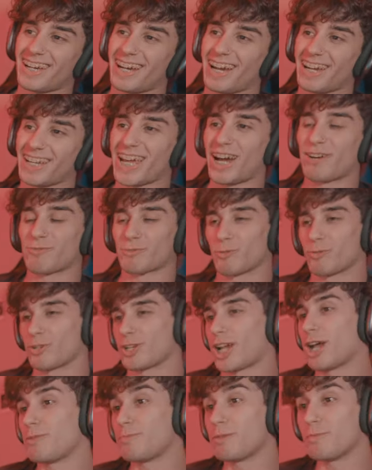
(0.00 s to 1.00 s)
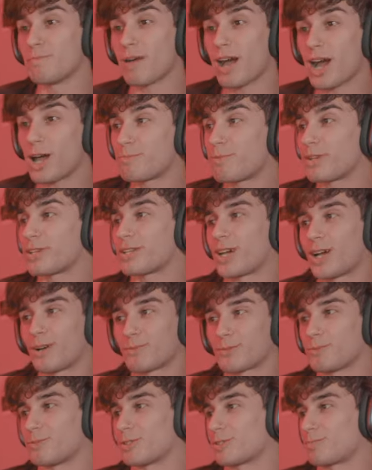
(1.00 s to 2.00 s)
I'd have to, I'd be mad, but I'd
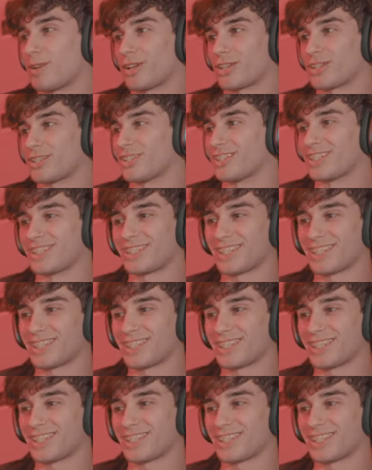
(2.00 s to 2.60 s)
have to respect it.